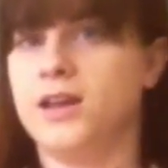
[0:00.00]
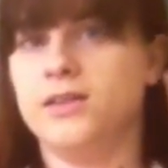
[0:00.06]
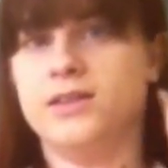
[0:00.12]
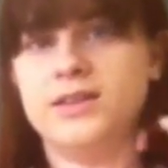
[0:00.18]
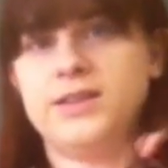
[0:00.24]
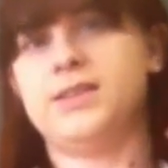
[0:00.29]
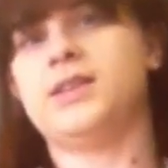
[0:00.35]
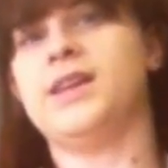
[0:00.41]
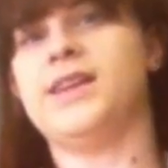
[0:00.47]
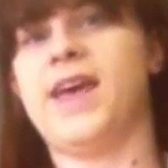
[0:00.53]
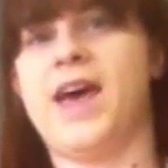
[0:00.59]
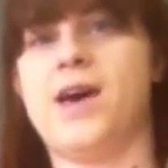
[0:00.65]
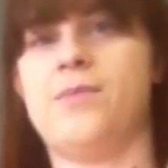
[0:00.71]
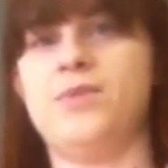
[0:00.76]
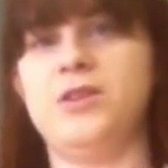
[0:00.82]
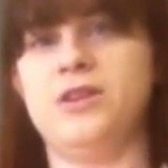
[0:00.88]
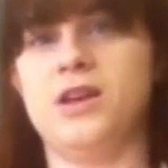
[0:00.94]
This is going to
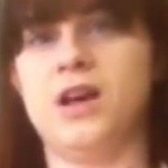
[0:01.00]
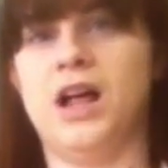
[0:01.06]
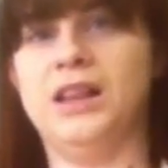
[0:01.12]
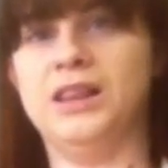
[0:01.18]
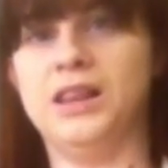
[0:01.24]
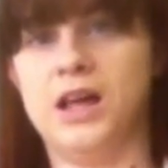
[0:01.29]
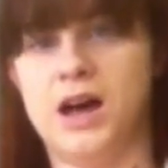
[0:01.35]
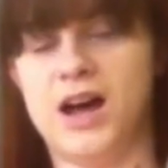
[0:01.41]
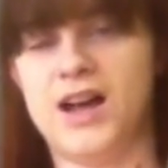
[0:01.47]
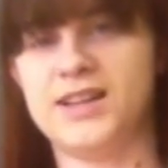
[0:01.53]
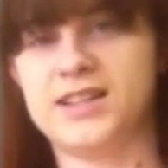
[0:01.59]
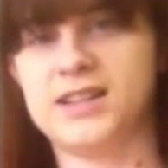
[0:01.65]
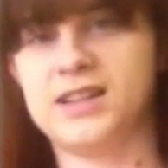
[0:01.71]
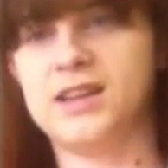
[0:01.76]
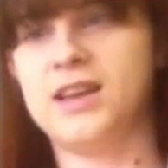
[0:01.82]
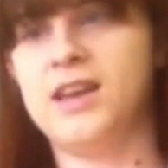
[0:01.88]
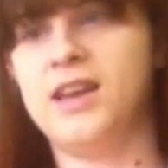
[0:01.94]
happen a lot.
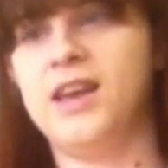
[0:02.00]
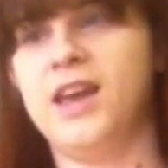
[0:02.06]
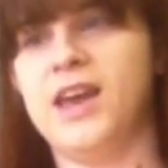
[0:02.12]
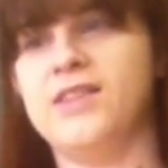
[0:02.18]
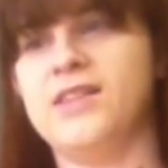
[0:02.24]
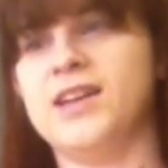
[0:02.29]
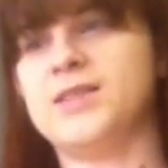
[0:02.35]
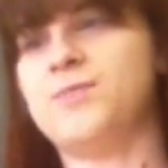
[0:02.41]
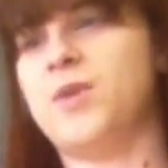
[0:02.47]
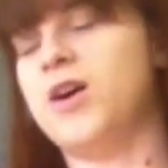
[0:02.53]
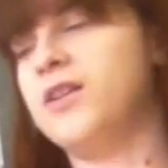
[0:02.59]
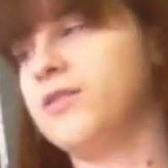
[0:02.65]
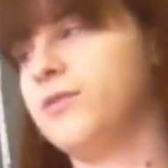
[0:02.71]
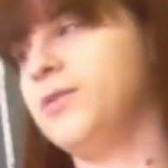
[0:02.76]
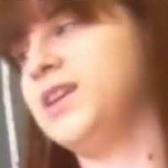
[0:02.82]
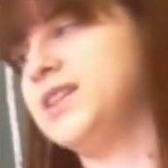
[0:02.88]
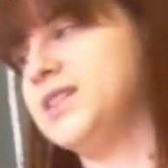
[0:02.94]
And that's part
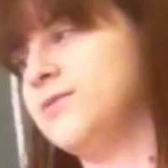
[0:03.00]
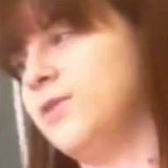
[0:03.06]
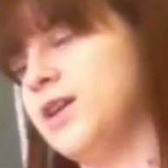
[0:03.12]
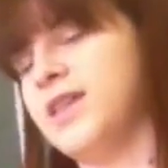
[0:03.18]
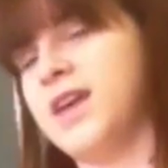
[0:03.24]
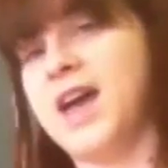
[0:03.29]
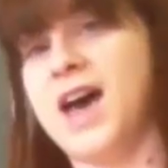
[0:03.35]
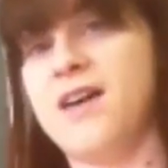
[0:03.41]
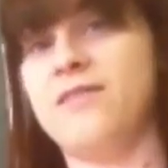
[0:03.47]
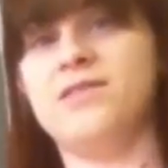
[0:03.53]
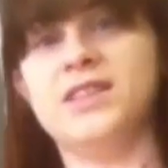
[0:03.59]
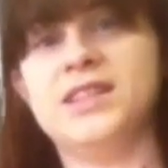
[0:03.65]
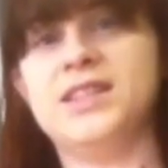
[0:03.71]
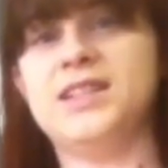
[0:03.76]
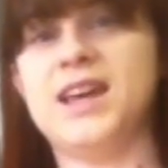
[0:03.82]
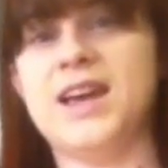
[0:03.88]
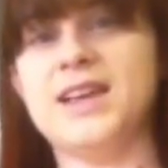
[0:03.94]
of the reason why they have
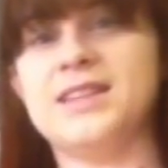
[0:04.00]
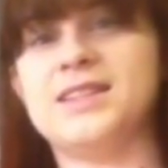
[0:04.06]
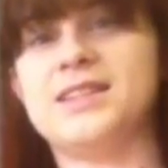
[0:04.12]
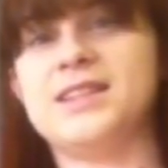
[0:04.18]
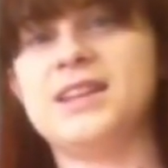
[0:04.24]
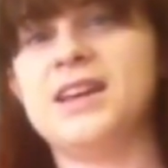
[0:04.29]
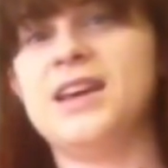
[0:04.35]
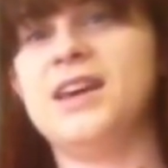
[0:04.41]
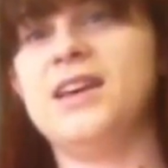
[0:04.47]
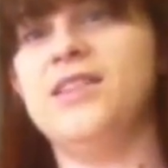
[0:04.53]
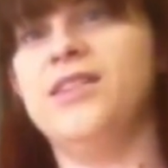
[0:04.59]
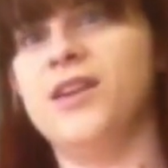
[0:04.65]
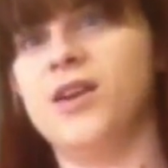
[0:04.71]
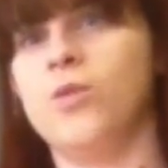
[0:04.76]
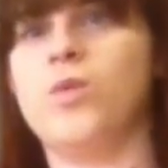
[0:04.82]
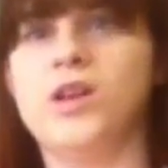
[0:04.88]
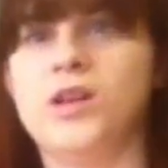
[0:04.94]
this test.
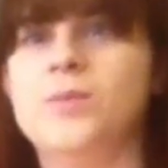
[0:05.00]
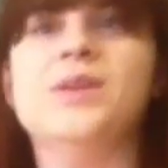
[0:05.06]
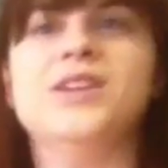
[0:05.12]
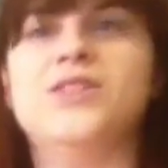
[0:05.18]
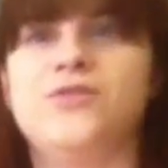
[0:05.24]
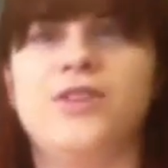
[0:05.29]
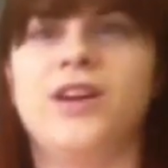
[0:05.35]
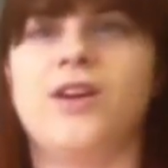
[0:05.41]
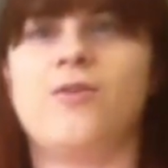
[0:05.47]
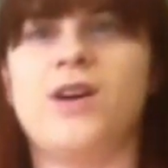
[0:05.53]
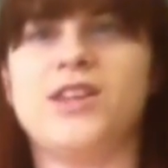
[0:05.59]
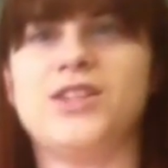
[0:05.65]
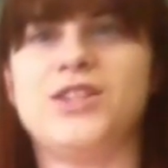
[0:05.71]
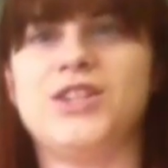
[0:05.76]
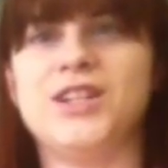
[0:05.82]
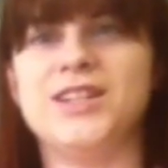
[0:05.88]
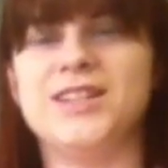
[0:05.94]
There will be trick
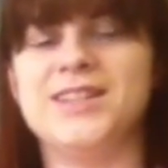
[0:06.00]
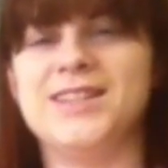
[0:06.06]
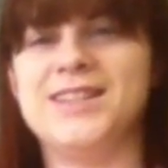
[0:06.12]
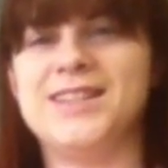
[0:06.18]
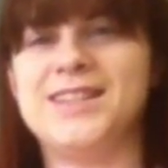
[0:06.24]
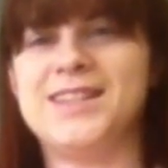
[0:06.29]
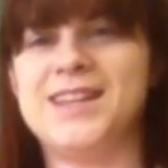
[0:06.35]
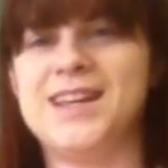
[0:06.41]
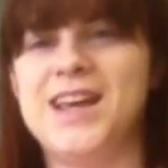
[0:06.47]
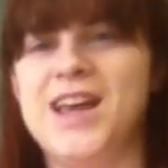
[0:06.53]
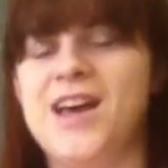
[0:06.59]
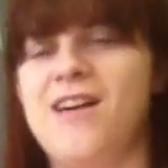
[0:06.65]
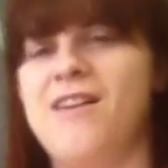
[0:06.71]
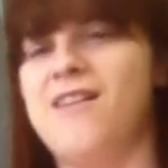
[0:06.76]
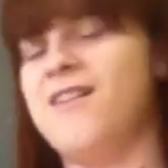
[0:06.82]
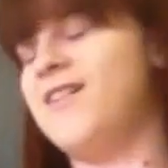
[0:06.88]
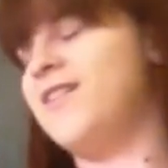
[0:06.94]
questions
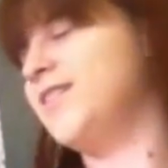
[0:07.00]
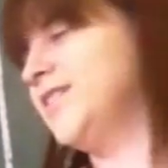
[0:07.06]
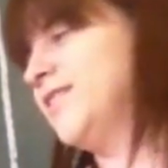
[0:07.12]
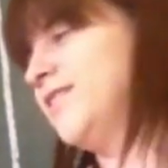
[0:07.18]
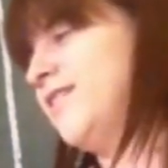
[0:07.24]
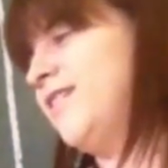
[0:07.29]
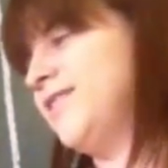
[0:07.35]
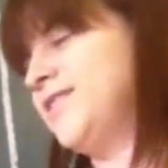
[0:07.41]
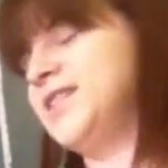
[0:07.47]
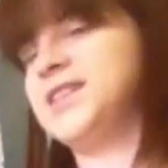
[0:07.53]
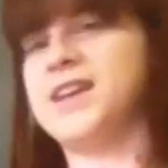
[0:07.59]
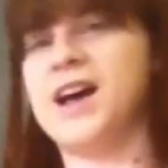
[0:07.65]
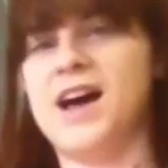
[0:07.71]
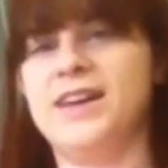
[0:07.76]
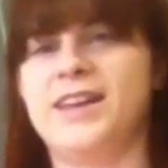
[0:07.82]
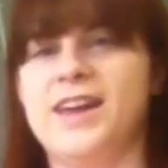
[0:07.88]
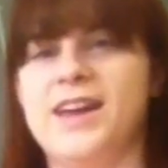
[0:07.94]
on this
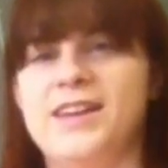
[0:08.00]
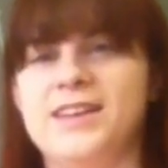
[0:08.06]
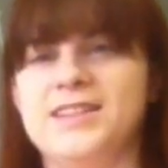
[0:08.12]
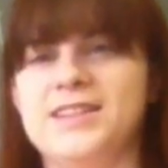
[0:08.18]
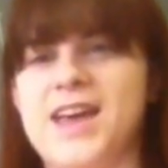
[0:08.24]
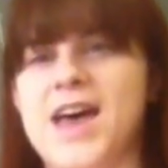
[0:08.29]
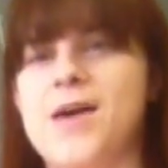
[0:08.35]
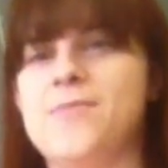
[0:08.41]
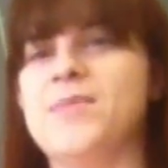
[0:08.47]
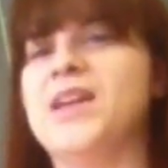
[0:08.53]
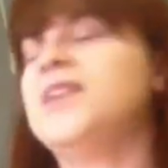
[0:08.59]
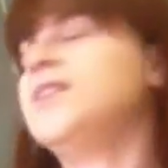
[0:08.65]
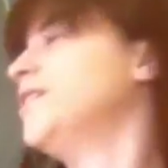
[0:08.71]
kanken exam